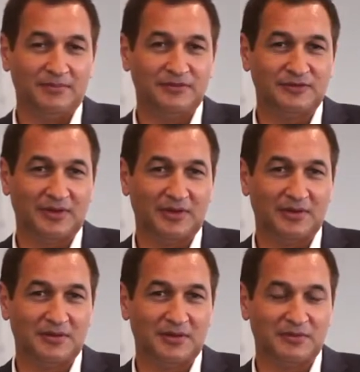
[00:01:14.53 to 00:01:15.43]
So
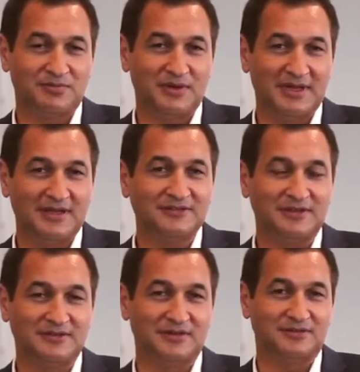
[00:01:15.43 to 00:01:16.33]
it was pretty
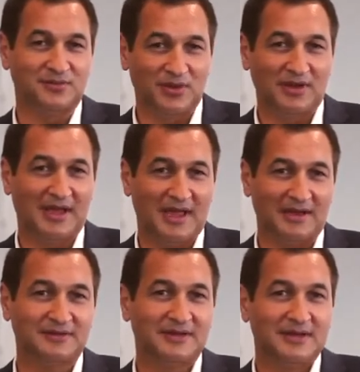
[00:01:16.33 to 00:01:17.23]
easy to work
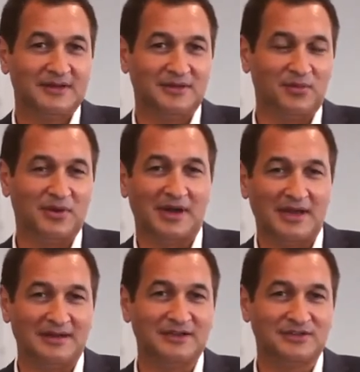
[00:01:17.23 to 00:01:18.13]
out where
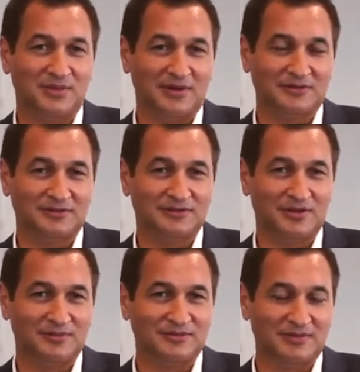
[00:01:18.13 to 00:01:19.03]
our niche was in
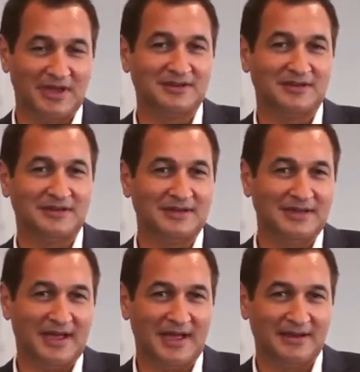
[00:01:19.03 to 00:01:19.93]
terms of the identity
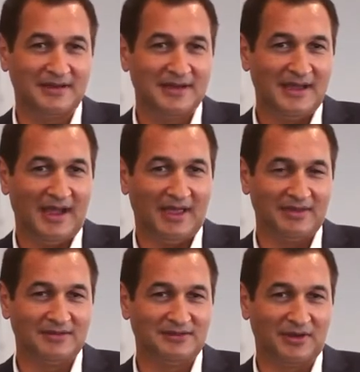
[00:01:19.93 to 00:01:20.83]
card, and
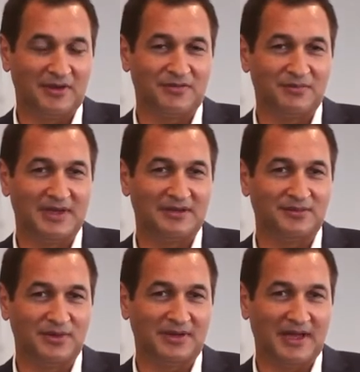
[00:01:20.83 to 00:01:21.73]
then to go from there
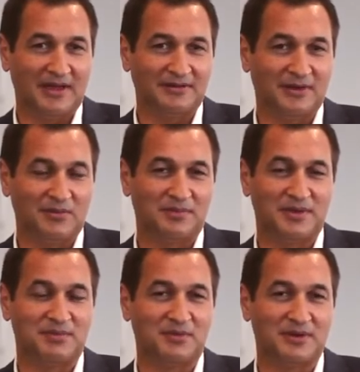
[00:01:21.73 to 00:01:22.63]
to work out what
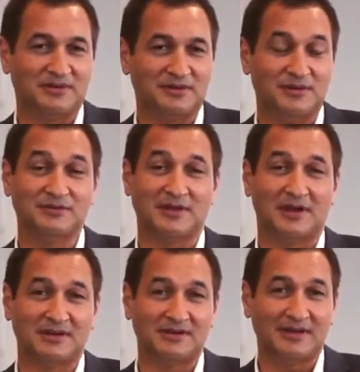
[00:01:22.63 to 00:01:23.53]
people wanted to use that
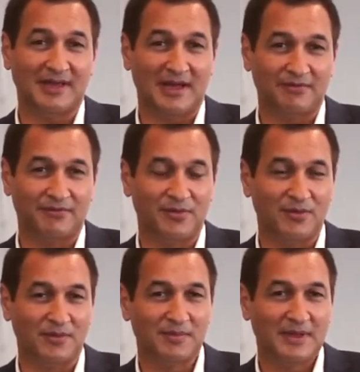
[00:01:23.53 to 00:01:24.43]
identity card
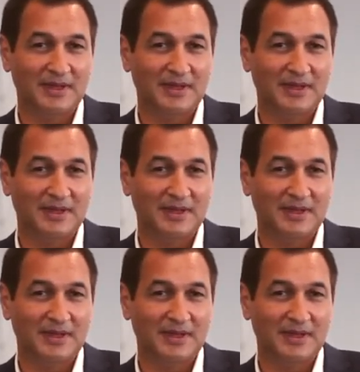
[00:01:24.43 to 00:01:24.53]
for.